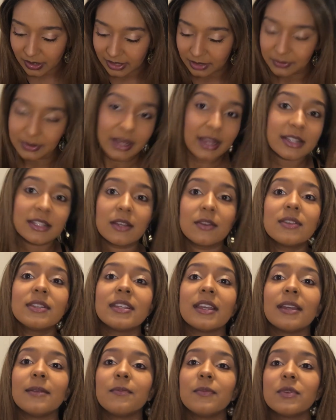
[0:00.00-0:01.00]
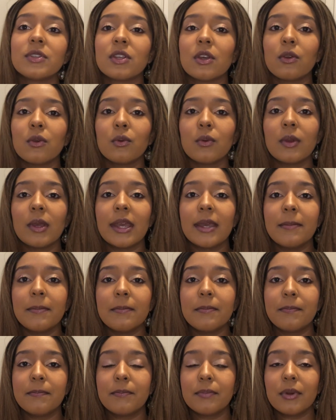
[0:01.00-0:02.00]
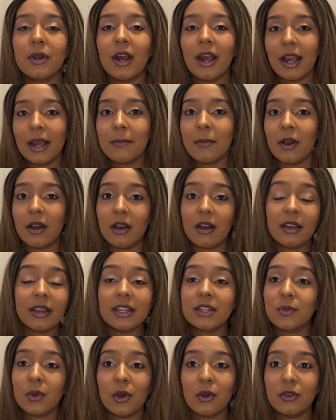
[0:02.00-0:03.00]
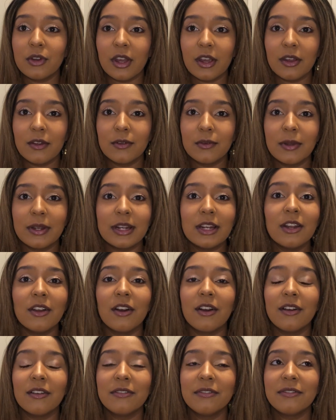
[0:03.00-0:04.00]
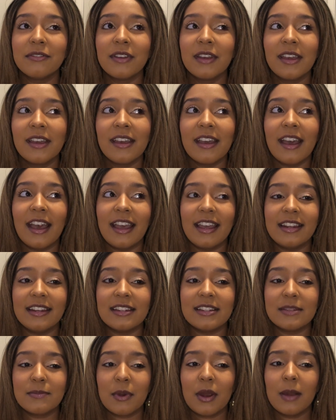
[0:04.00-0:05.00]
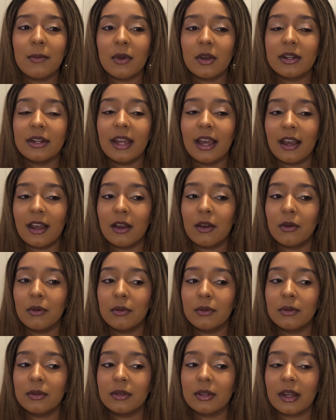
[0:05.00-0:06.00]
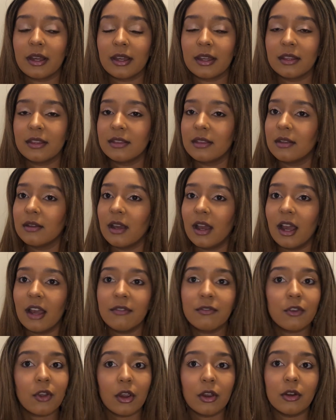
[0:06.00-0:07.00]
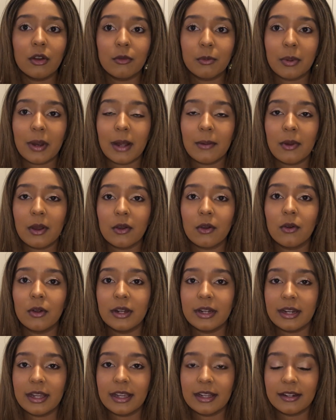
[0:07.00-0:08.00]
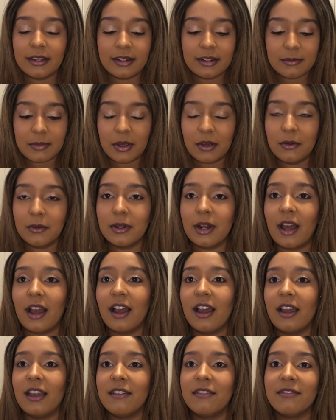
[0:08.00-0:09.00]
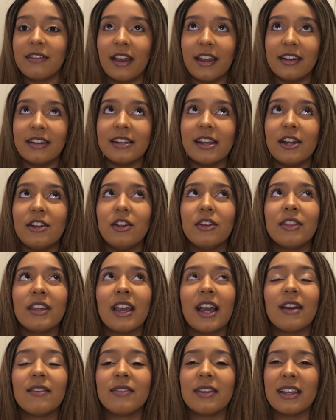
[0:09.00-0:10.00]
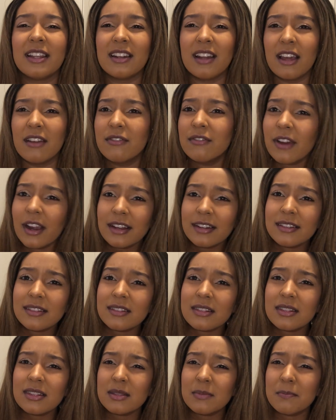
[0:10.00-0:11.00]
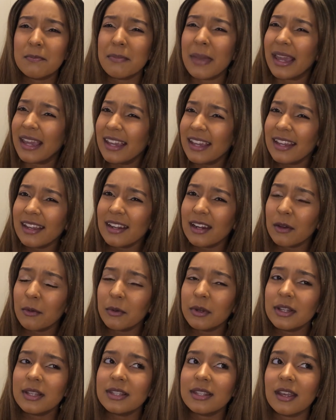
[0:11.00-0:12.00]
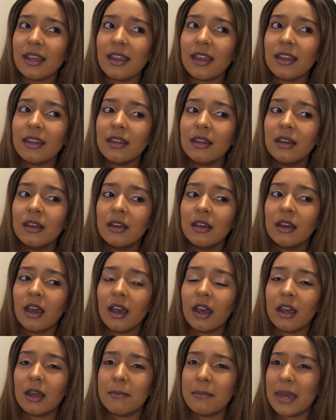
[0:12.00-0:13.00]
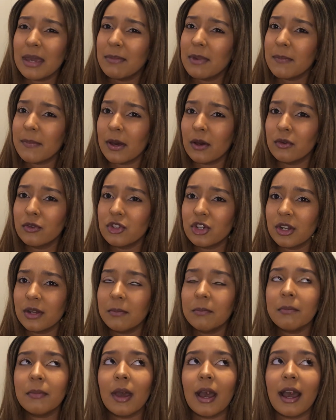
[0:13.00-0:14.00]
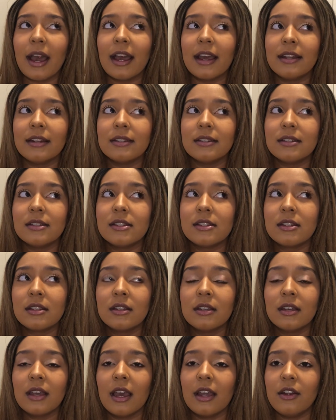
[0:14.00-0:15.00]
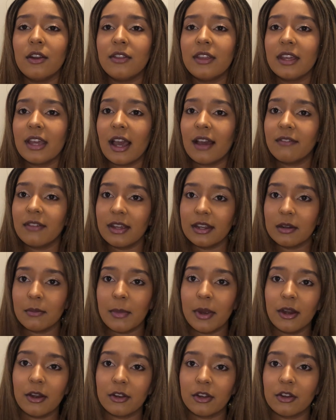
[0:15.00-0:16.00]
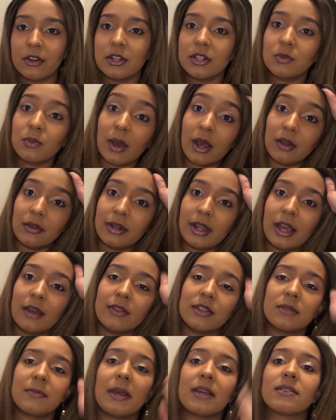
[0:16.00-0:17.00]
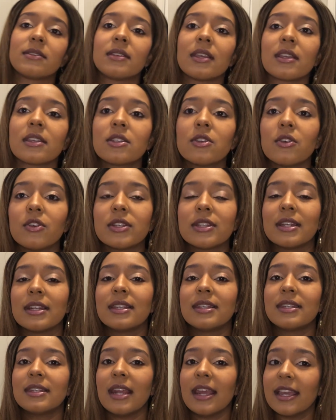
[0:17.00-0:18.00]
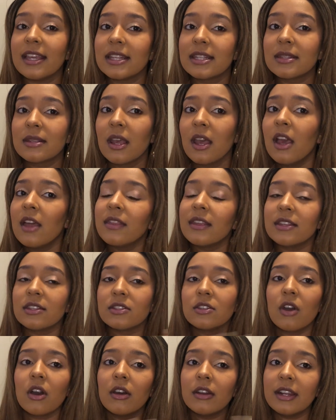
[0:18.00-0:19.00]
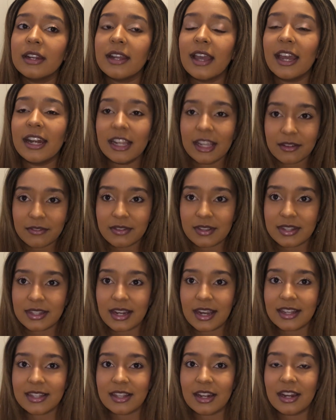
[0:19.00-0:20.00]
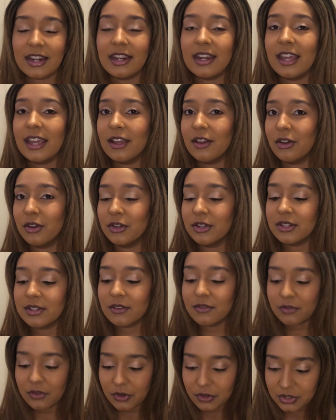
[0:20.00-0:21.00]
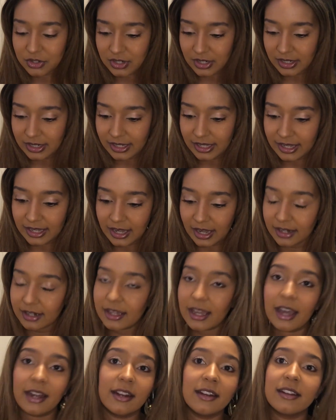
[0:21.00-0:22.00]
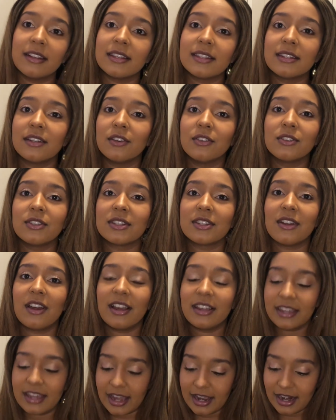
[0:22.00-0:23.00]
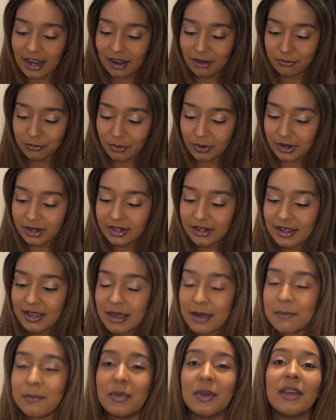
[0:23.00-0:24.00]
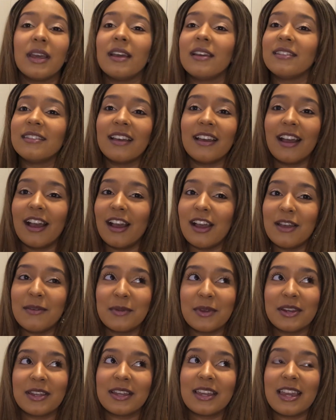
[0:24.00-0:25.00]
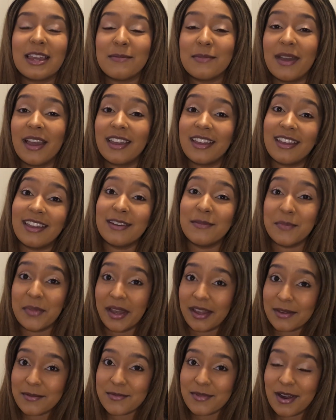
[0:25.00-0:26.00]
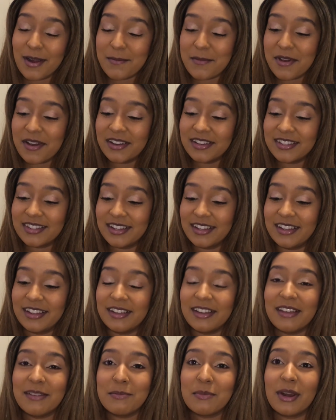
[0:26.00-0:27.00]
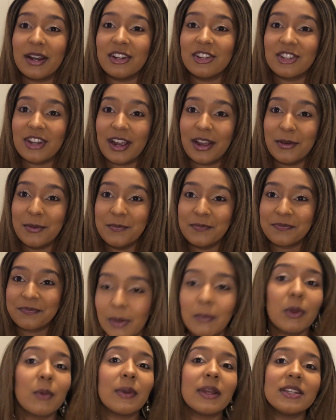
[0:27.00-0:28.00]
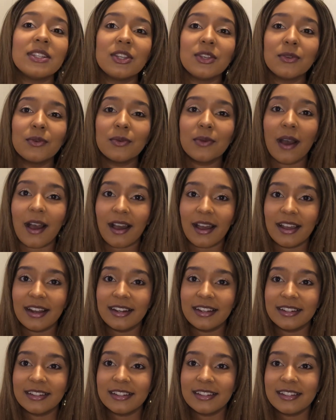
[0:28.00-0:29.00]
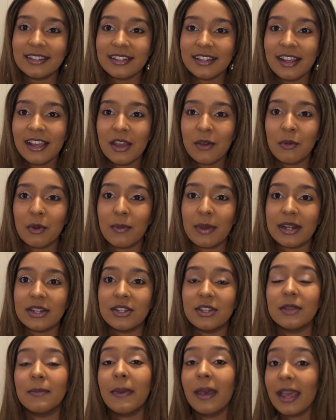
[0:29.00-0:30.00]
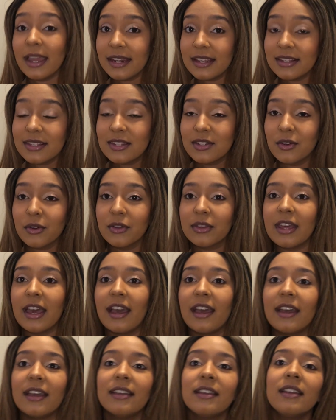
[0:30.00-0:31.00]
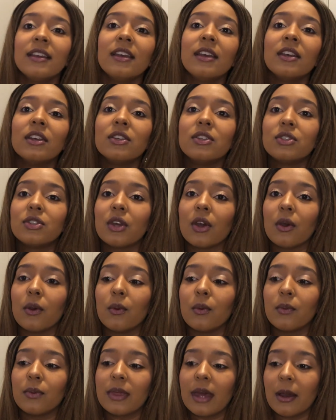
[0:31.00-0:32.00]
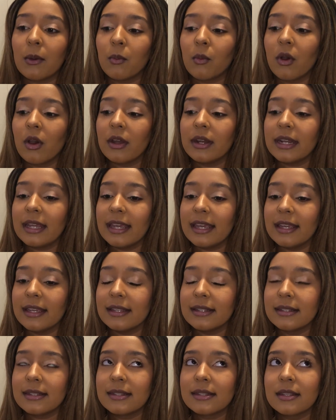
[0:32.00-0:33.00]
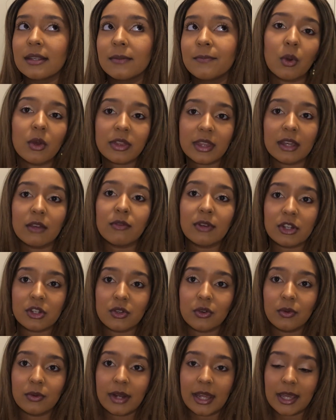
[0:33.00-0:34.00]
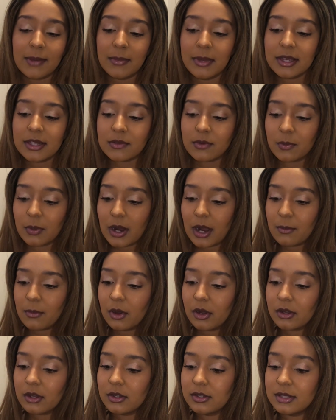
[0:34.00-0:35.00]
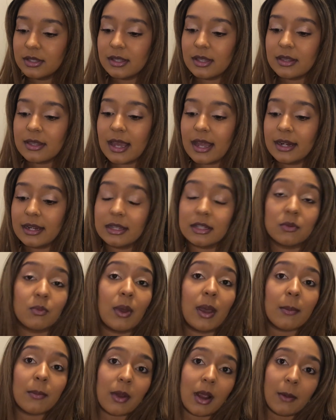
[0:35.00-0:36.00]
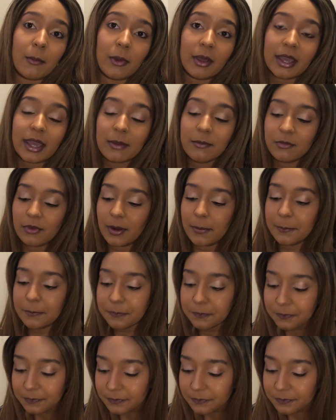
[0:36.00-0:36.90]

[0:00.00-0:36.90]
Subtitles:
But anyway, as I was saying, so Primark, as we all know and love, and Primark now, like, I've grown up with Primark all in England my whole life, and I know they have it in like France, Spain, I want to say, maybe Belgium, and I know they have it in America as well now. There's about 6 stores in the States. There's none in any of the states that are near us, unfortunately, and Canada still does not yet have one. But I'm going to keep begging Primark to branch out. When we went to Ireland, we went to the Penney store there. So that one is what the original name is for Primark, because that is where Primark came from.